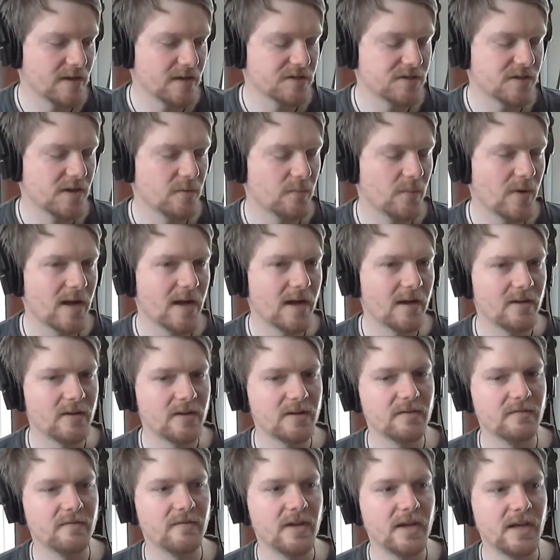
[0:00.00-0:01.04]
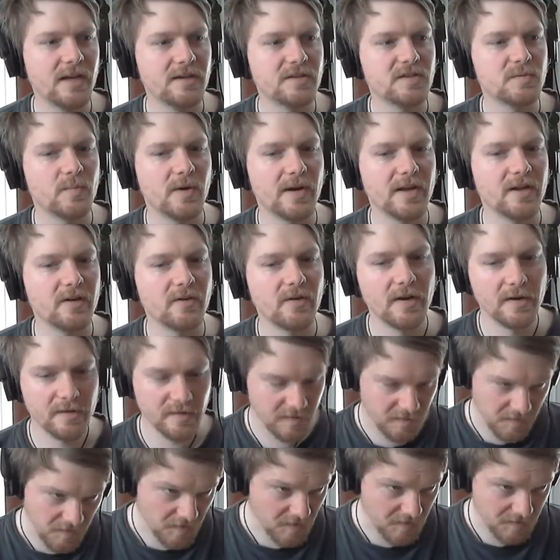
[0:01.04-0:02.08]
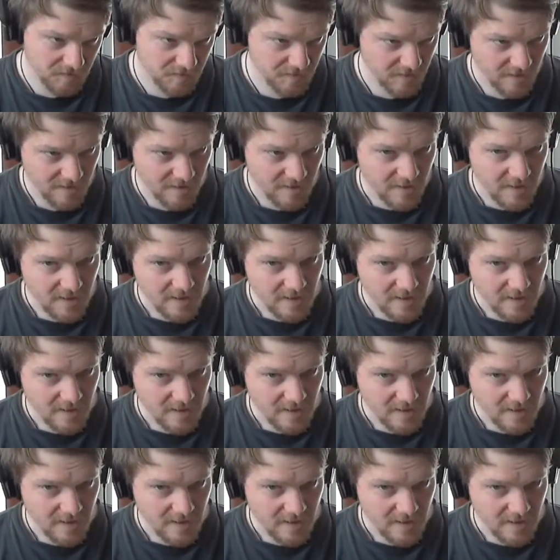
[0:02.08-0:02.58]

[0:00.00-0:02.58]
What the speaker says: And then I said, wow, look at V spreading around a dox.